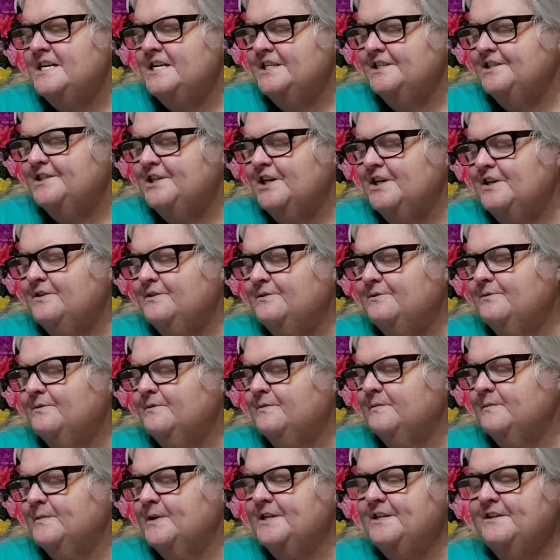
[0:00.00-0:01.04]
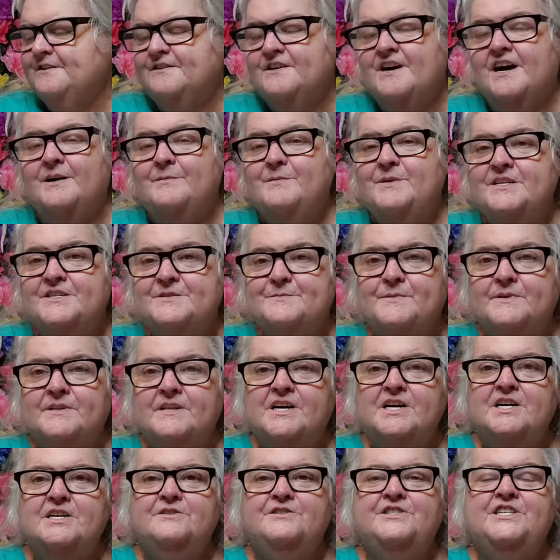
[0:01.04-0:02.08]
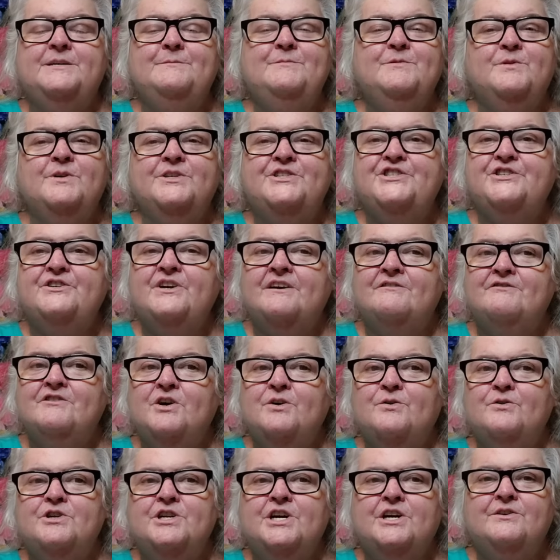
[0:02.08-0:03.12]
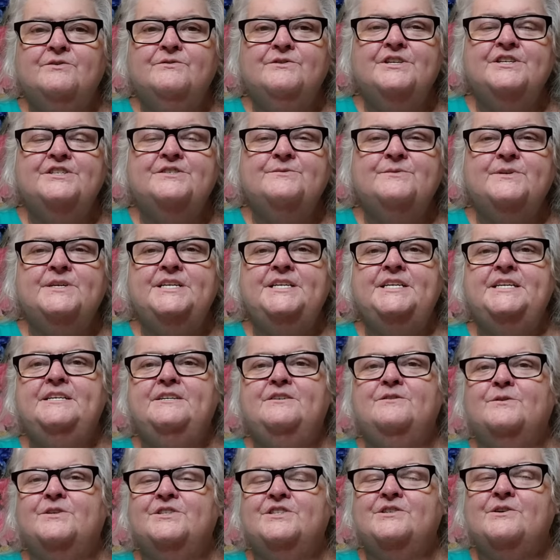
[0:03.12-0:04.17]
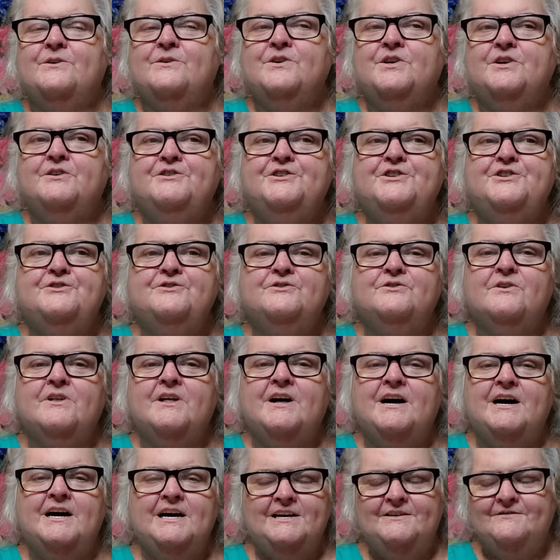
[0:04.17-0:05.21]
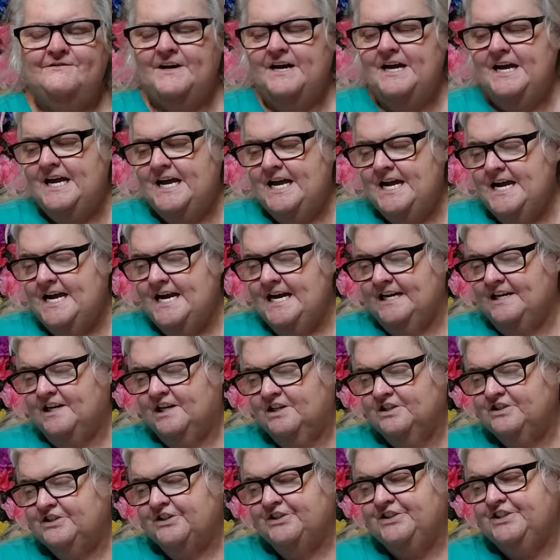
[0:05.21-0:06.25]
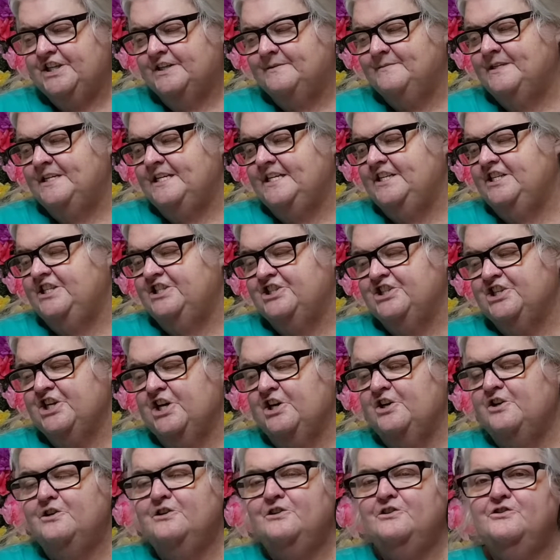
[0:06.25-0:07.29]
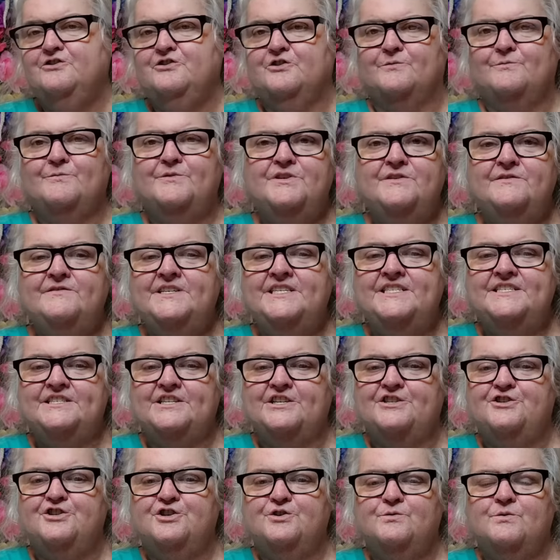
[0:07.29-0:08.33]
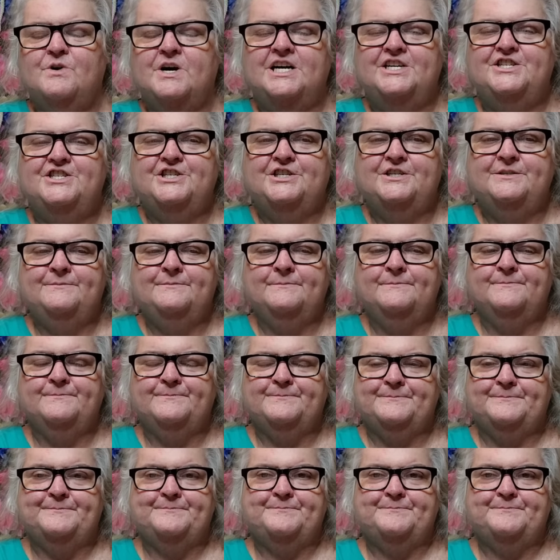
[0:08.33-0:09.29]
So in the comments below, tell me what you have going on this week, what's going on in your life, and also tell me any shows or movies that you're watching